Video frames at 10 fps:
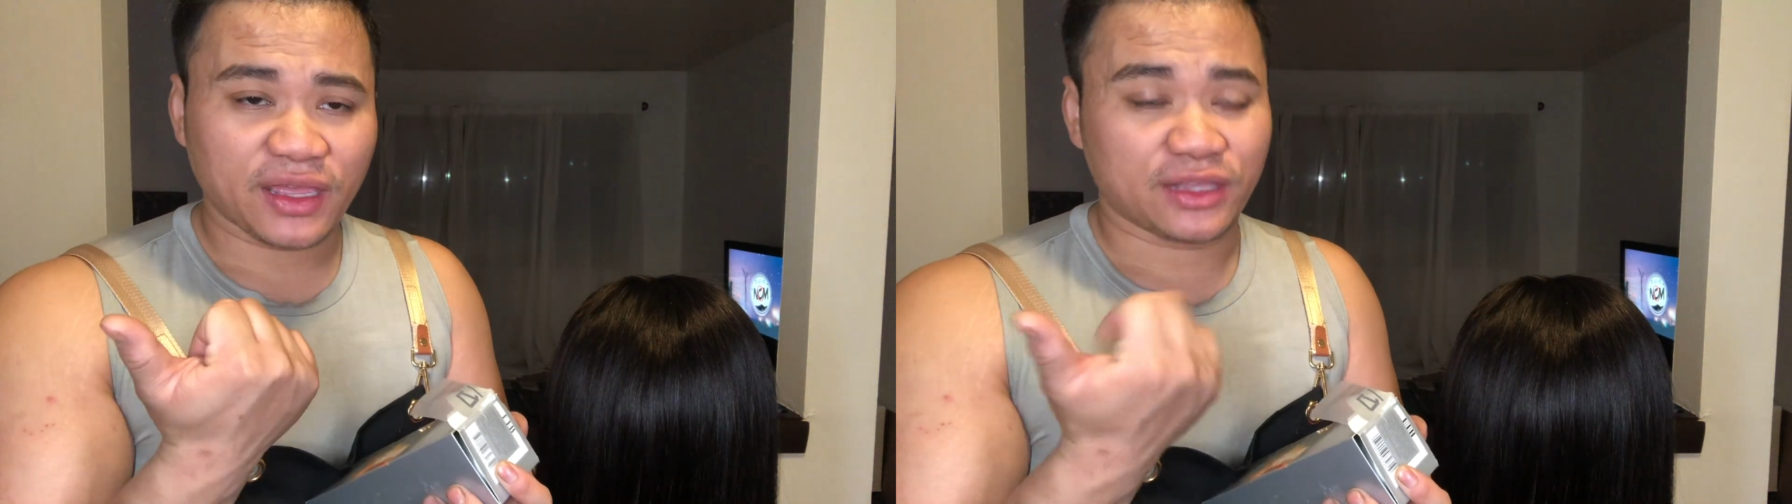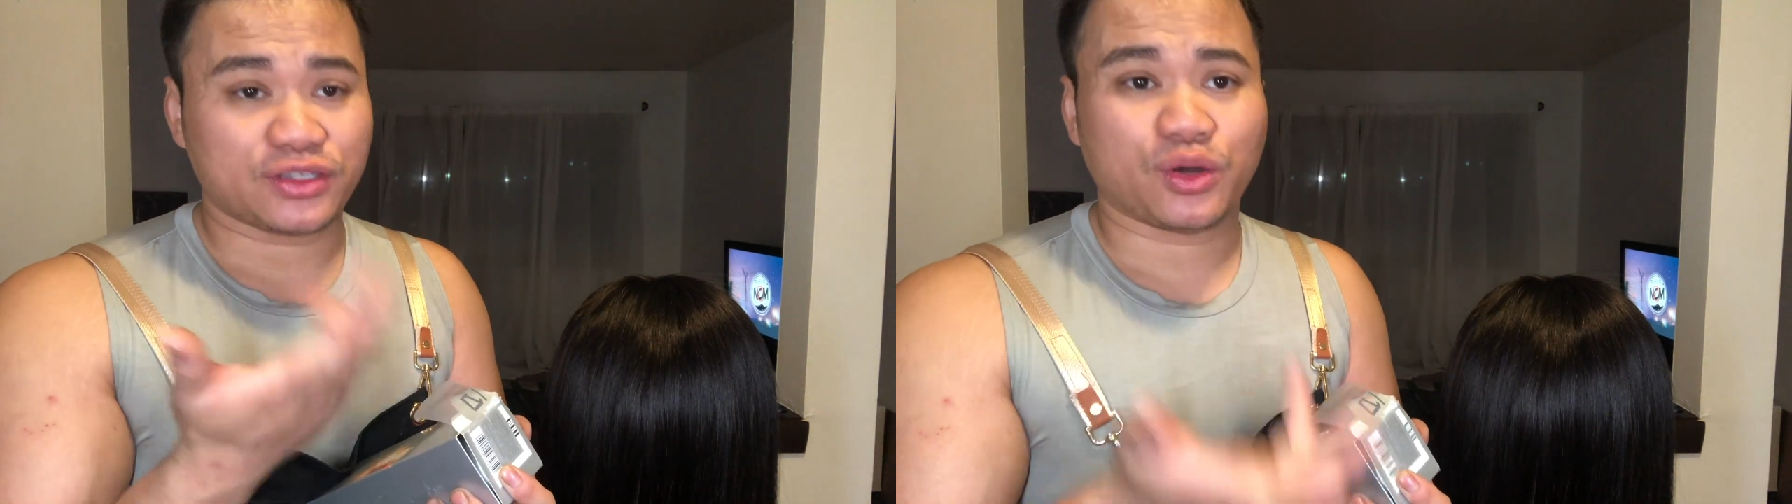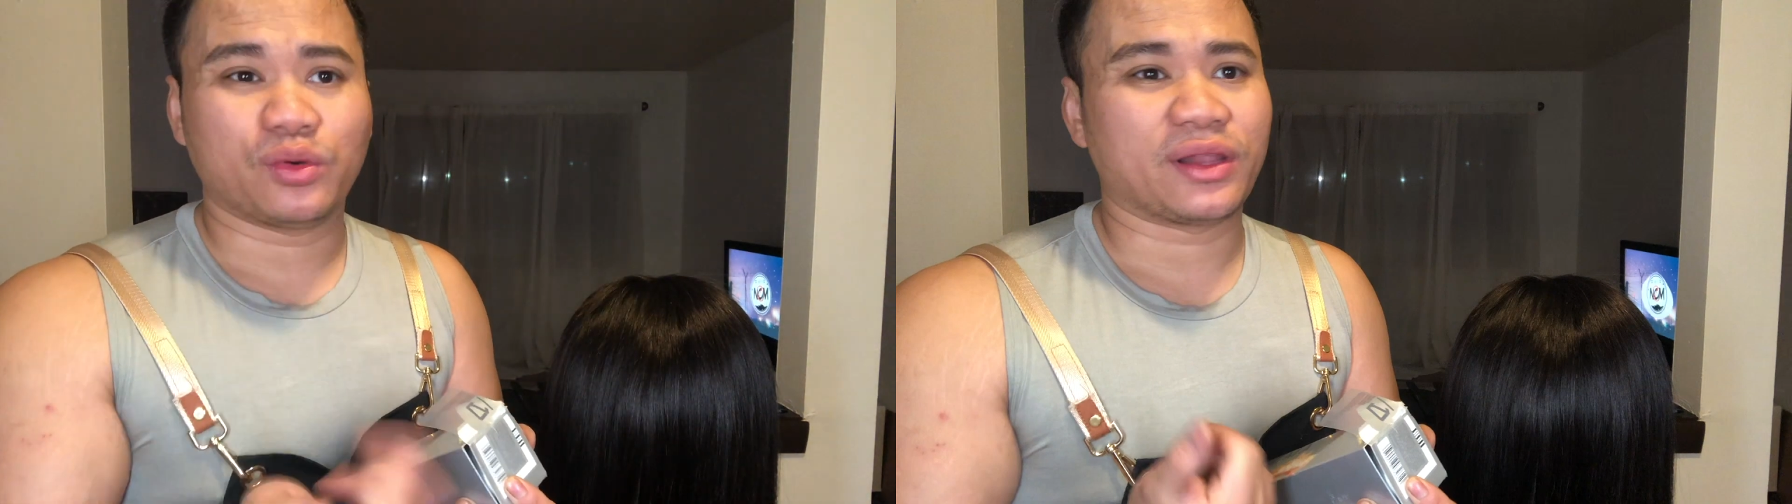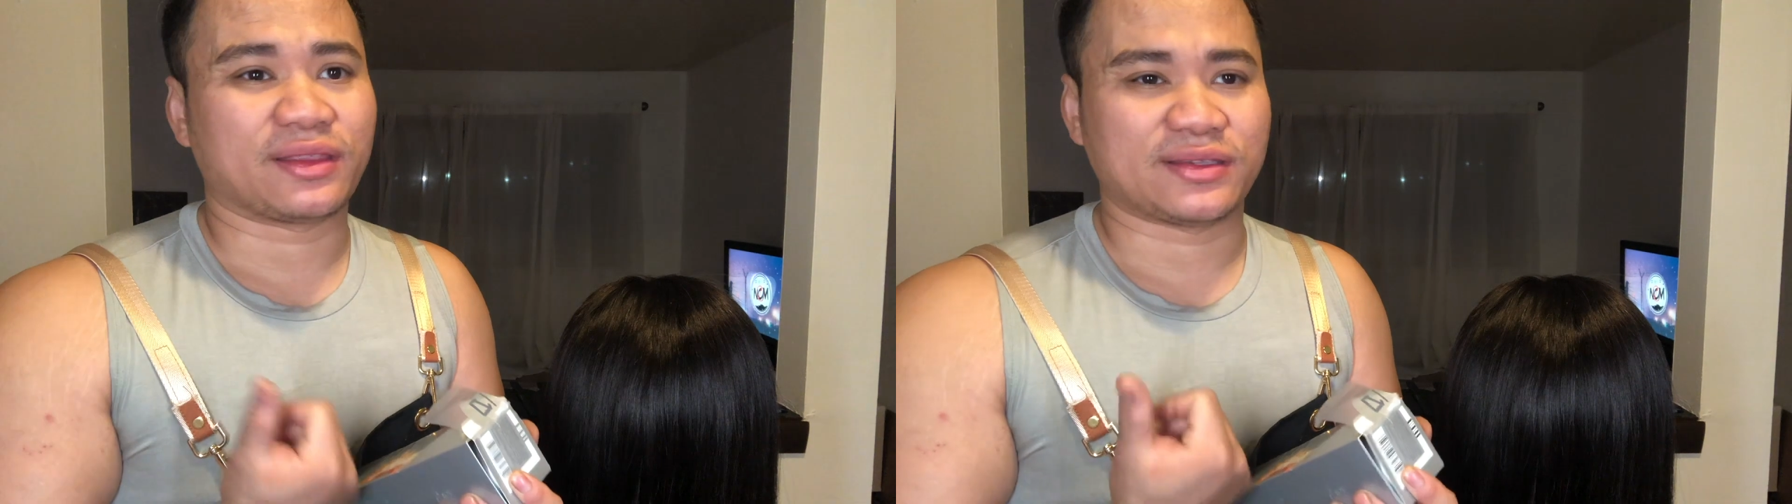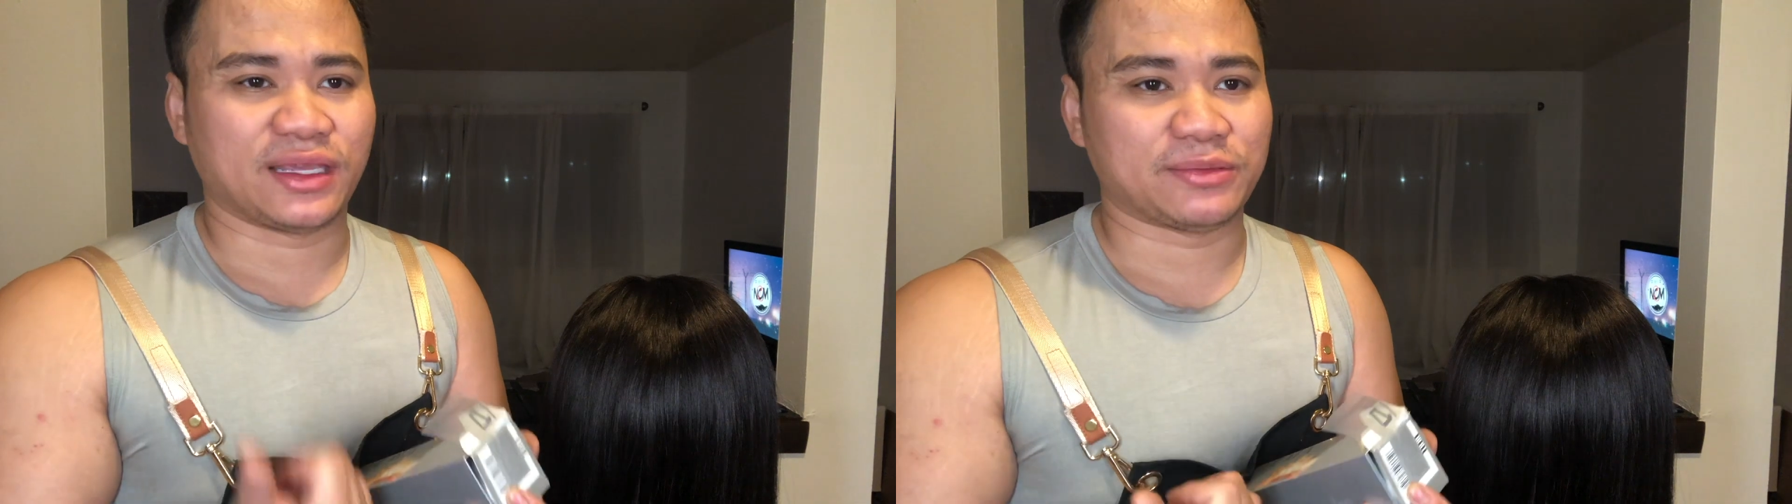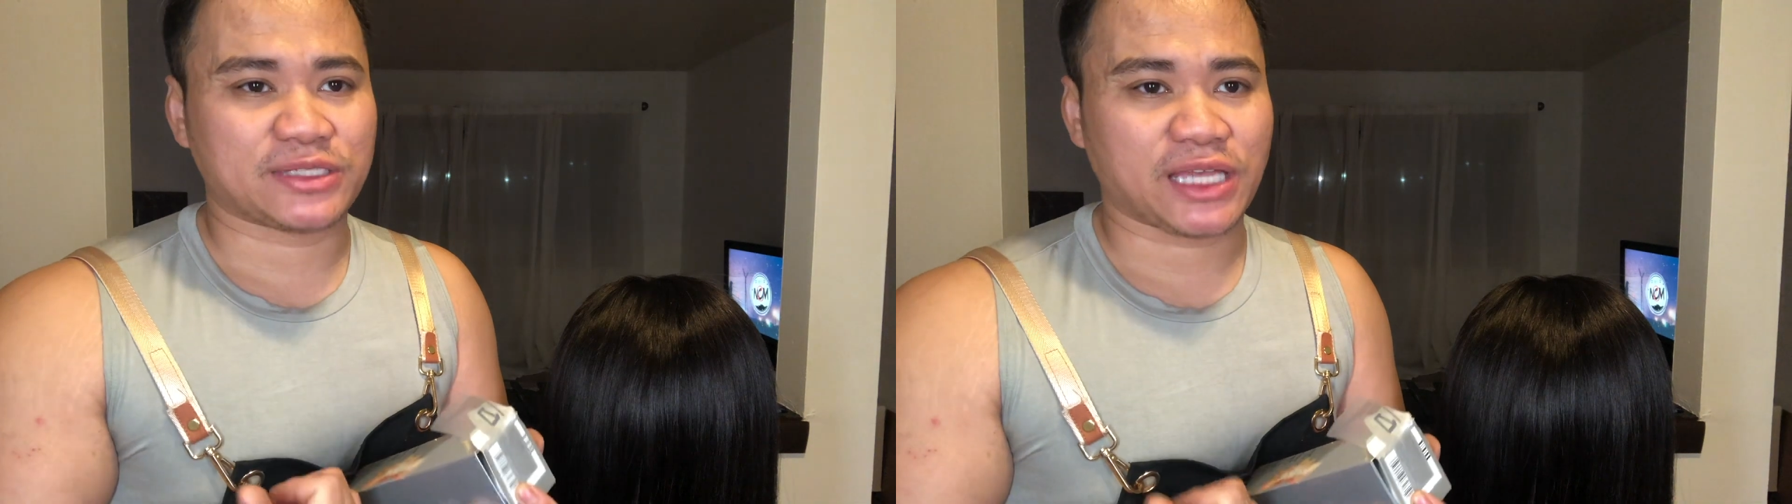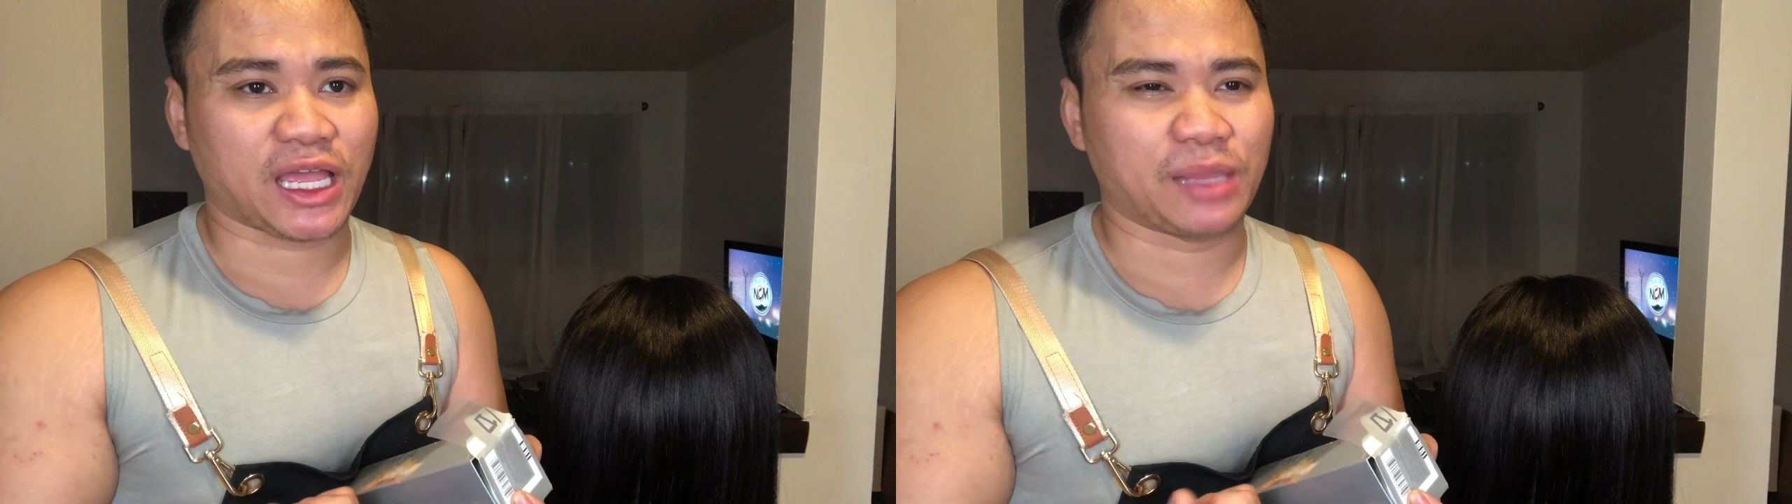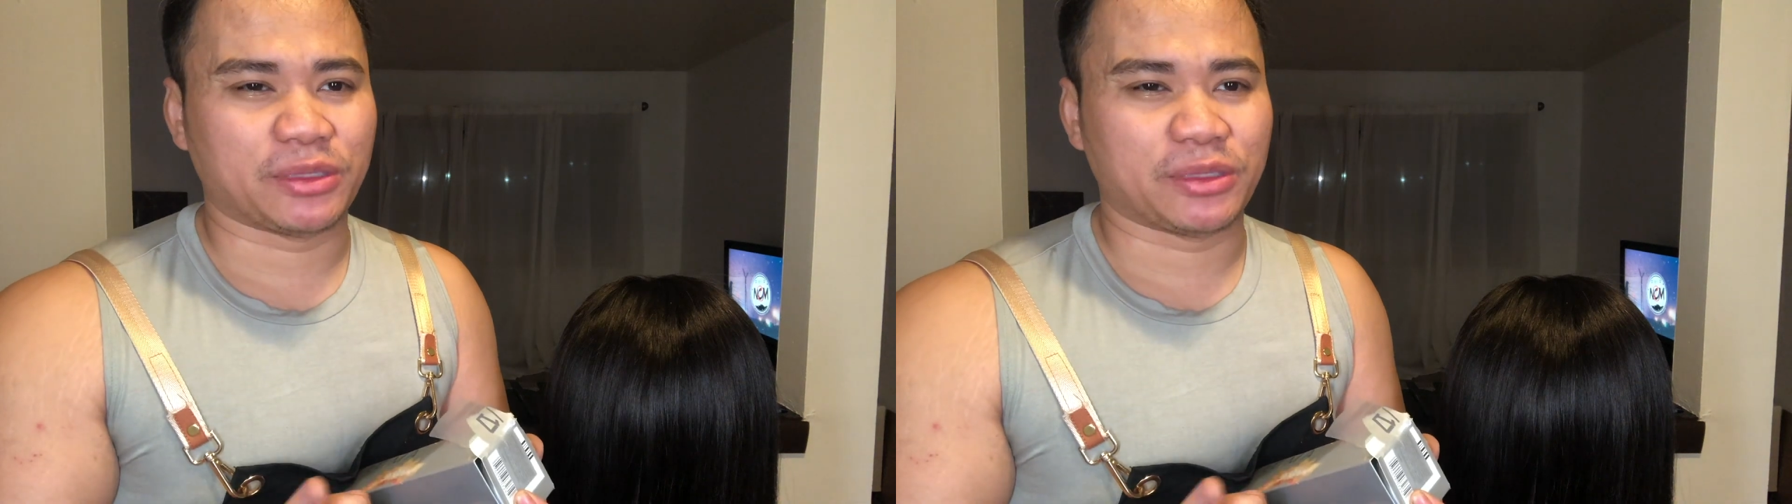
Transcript: and tone at the same time,